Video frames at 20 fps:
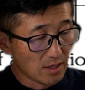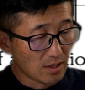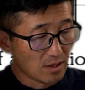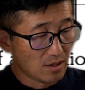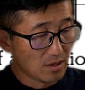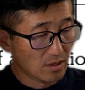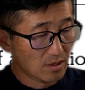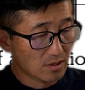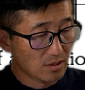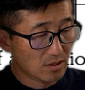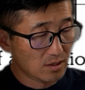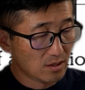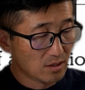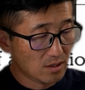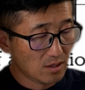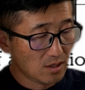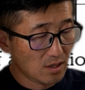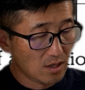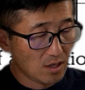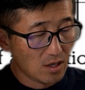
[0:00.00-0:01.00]
this.
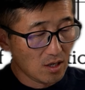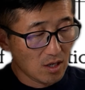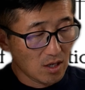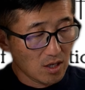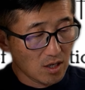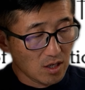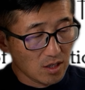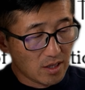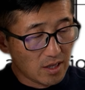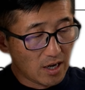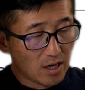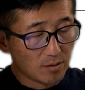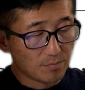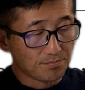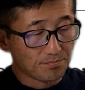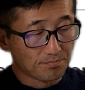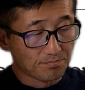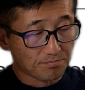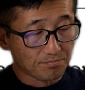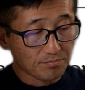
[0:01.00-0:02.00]
Now,
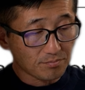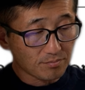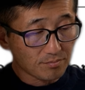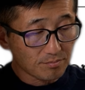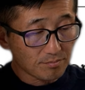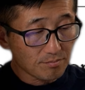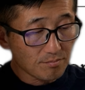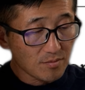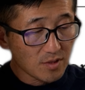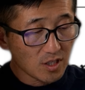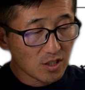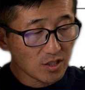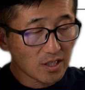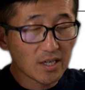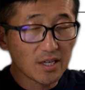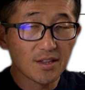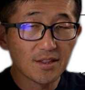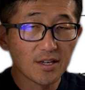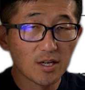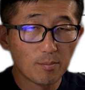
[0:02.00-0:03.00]
let's kind
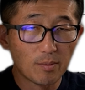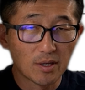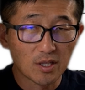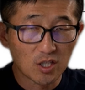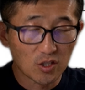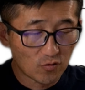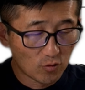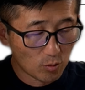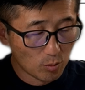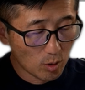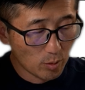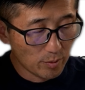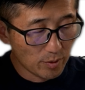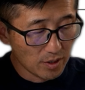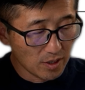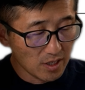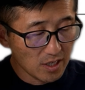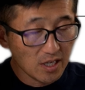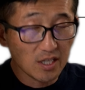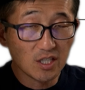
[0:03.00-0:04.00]
of think about this for a
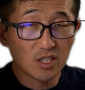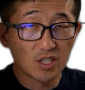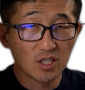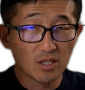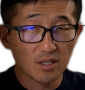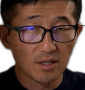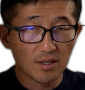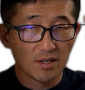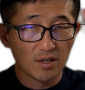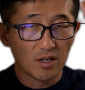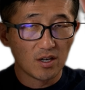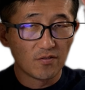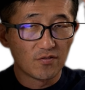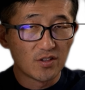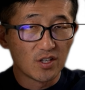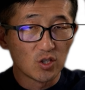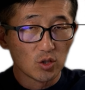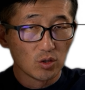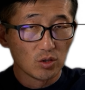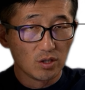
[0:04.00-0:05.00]
moment. Each of
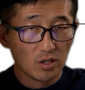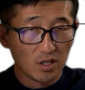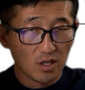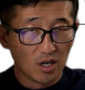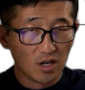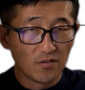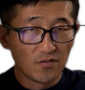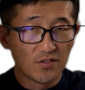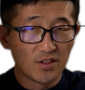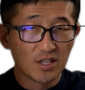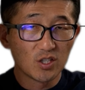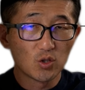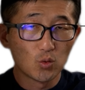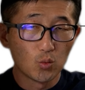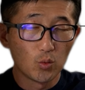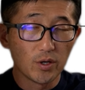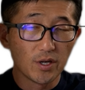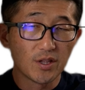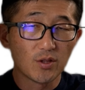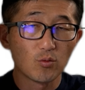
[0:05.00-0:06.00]
the of this
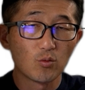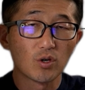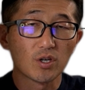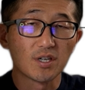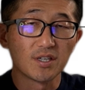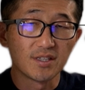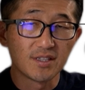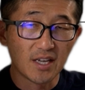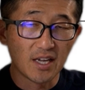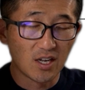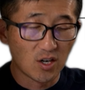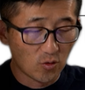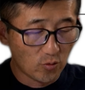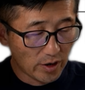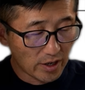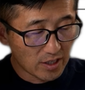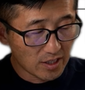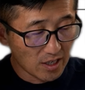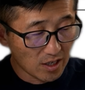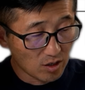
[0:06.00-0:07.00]
width will contain a
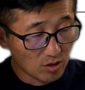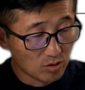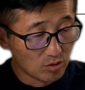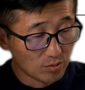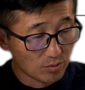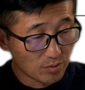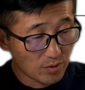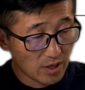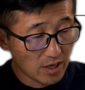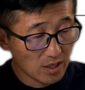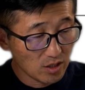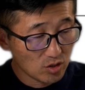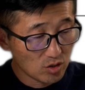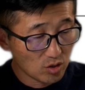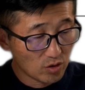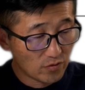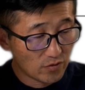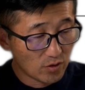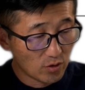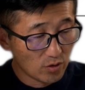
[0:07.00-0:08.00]
rectangle. Okay,
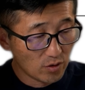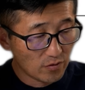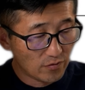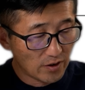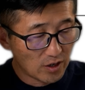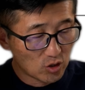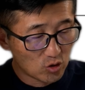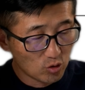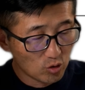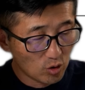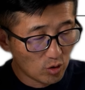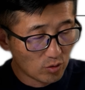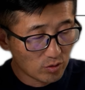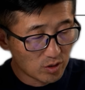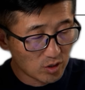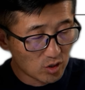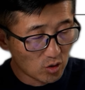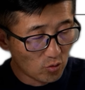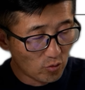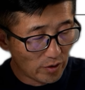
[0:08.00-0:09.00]
so if I draw
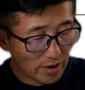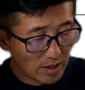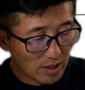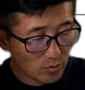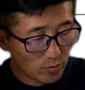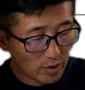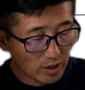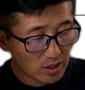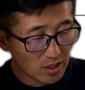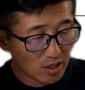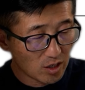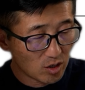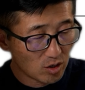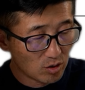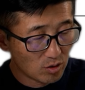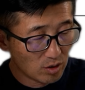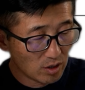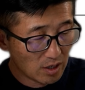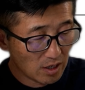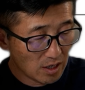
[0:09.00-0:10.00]
just a random
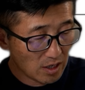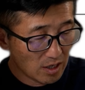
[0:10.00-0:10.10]
rectangle,